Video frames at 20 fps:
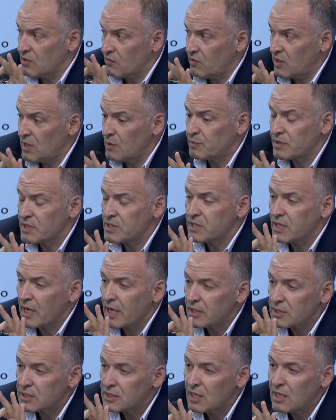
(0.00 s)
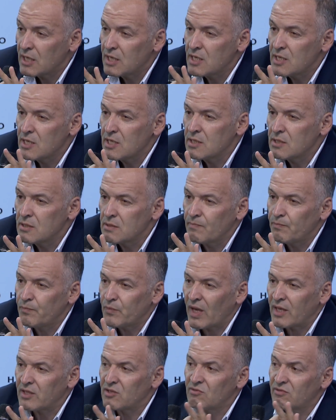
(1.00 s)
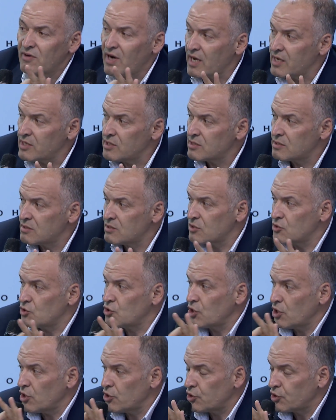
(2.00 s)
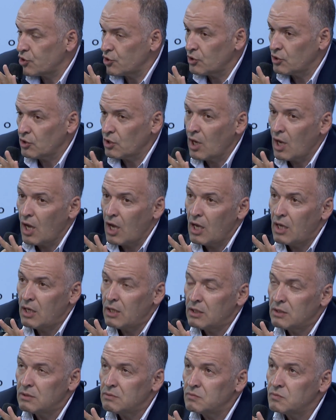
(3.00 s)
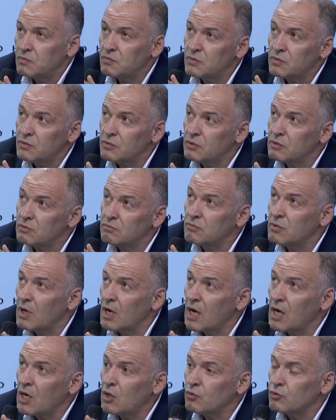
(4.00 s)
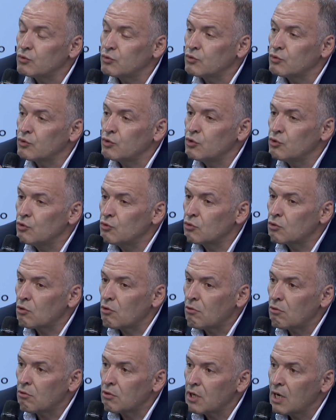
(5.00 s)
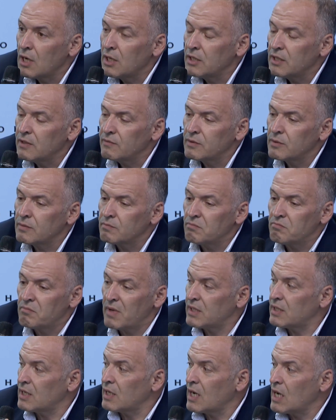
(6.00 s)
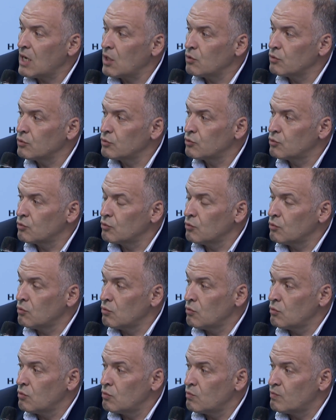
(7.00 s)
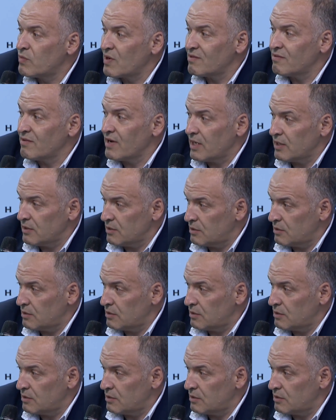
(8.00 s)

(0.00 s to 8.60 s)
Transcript: very precise advice, suggestion, how to cure, or even better, how to prevent.